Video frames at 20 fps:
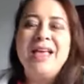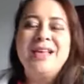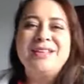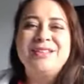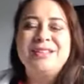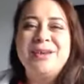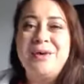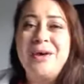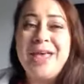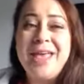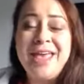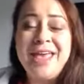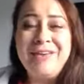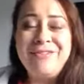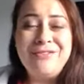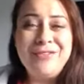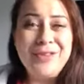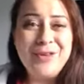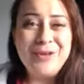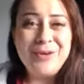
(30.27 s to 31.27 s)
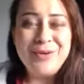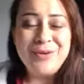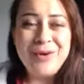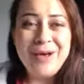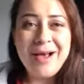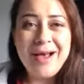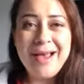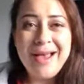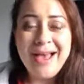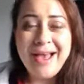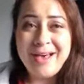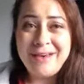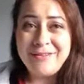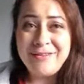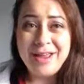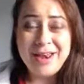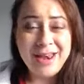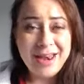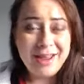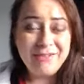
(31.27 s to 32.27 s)
So if you have
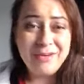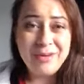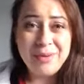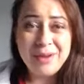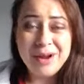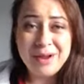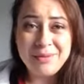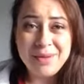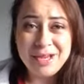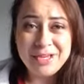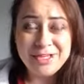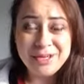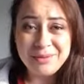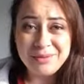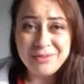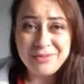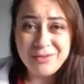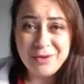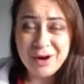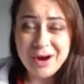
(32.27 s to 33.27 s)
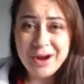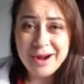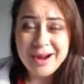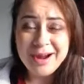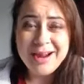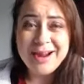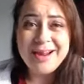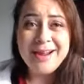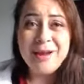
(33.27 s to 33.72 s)
never been on my show before,